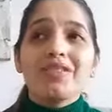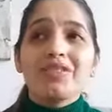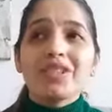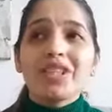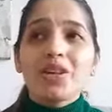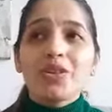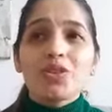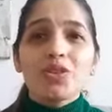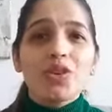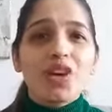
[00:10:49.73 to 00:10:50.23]

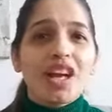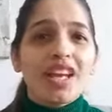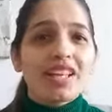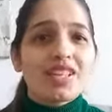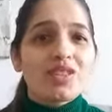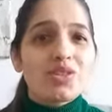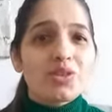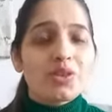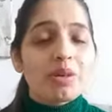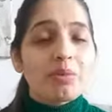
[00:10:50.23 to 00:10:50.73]
without
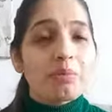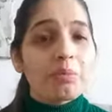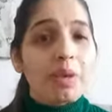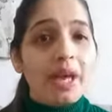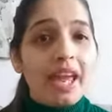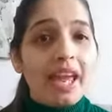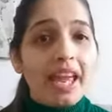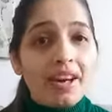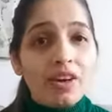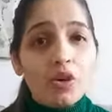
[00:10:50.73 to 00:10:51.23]
trying to
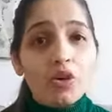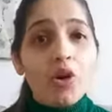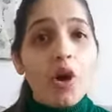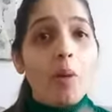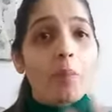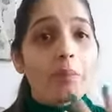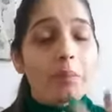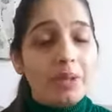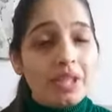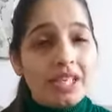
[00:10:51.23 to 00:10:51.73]
compare or
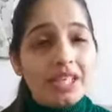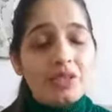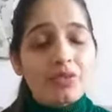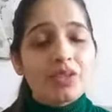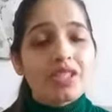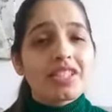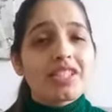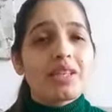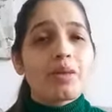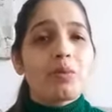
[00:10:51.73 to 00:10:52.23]
compete
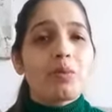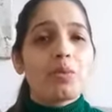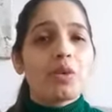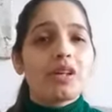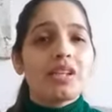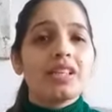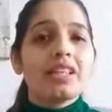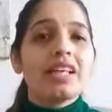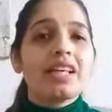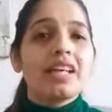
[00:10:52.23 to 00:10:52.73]
with
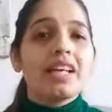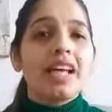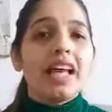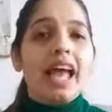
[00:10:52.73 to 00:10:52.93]
someone.